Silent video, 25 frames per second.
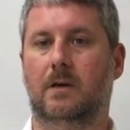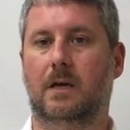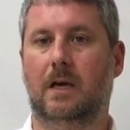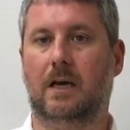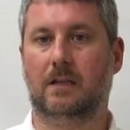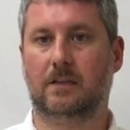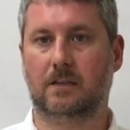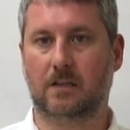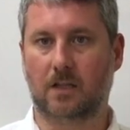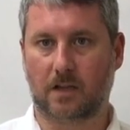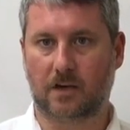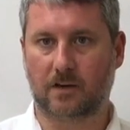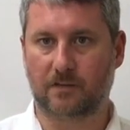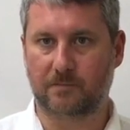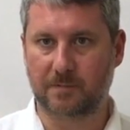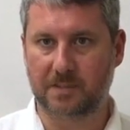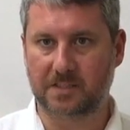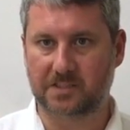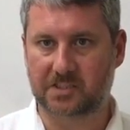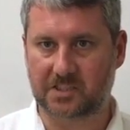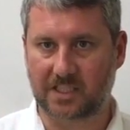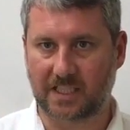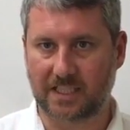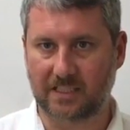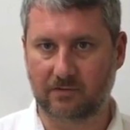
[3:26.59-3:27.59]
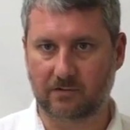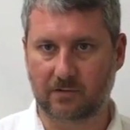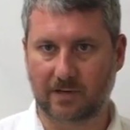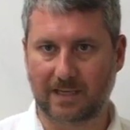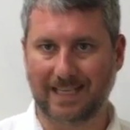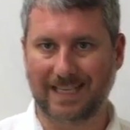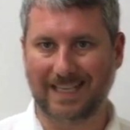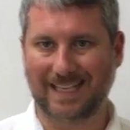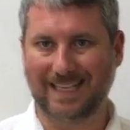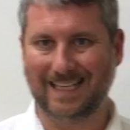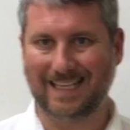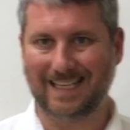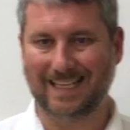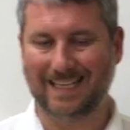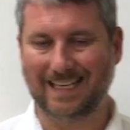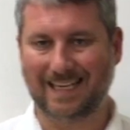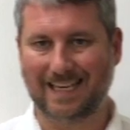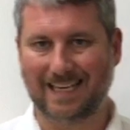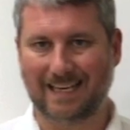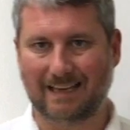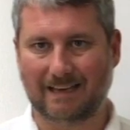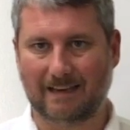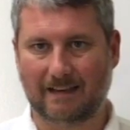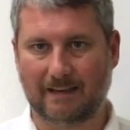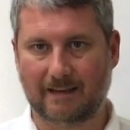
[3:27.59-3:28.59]
A lot of machinery
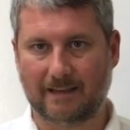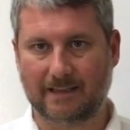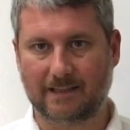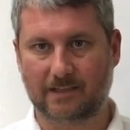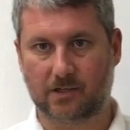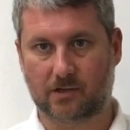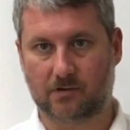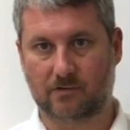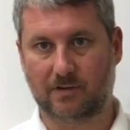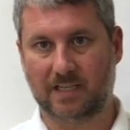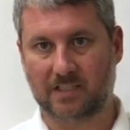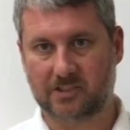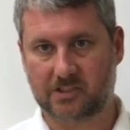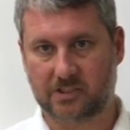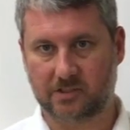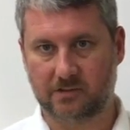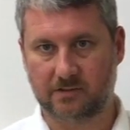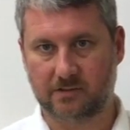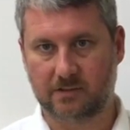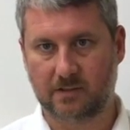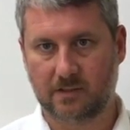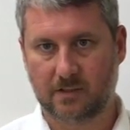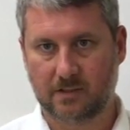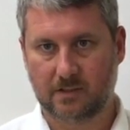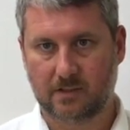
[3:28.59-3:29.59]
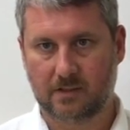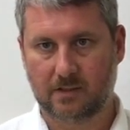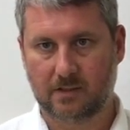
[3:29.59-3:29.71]
integration